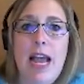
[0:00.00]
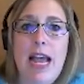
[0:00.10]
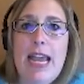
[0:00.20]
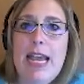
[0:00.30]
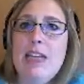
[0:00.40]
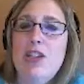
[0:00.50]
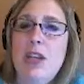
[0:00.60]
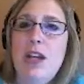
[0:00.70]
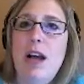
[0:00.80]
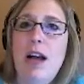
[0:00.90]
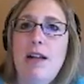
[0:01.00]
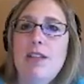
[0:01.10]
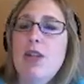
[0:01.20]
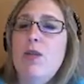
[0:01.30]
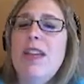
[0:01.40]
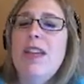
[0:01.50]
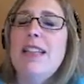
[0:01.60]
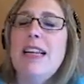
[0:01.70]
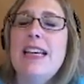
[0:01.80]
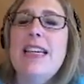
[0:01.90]
And so things
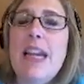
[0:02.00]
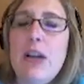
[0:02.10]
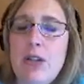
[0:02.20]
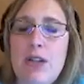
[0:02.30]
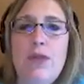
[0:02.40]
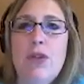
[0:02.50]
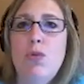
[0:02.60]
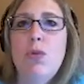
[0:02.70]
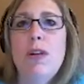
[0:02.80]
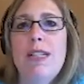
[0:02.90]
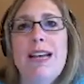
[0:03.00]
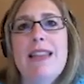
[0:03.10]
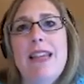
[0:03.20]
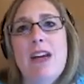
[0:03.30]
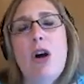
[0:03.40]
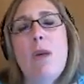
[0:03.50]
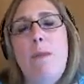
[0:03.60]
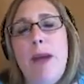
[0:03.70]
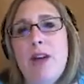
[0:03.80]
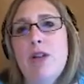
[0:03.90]
like narrative stories, I think, are
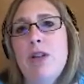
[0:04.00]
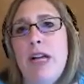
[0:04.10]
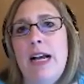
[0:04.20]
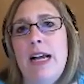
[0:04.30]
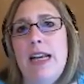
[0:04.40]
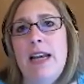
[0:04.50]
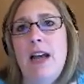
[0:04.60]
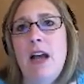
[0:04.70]
better done